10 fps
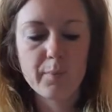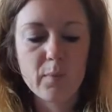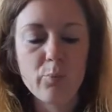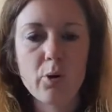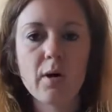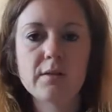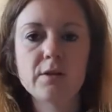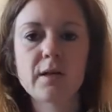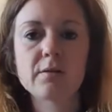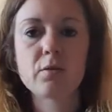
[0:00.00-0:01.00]
But as
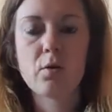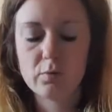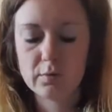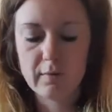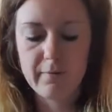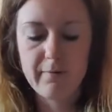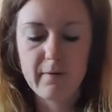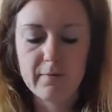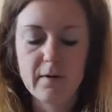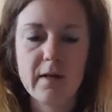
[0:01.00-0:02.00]
Jack's got older, I've
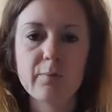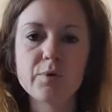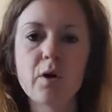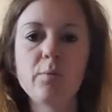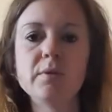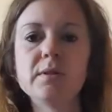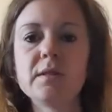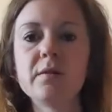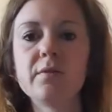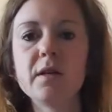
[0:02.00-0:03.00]
found that the
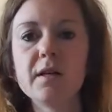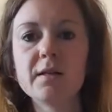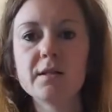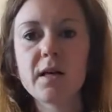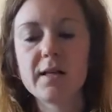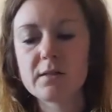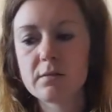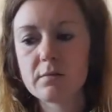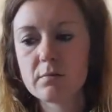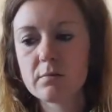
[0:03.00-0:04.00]
absorbency of these
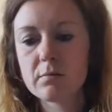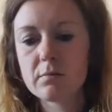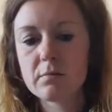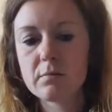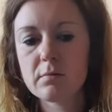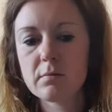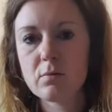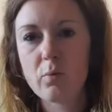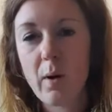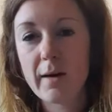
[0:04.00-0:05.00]
isn't
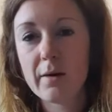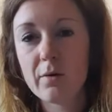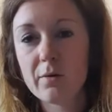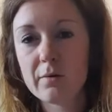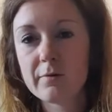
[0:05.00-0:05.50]
quite enough.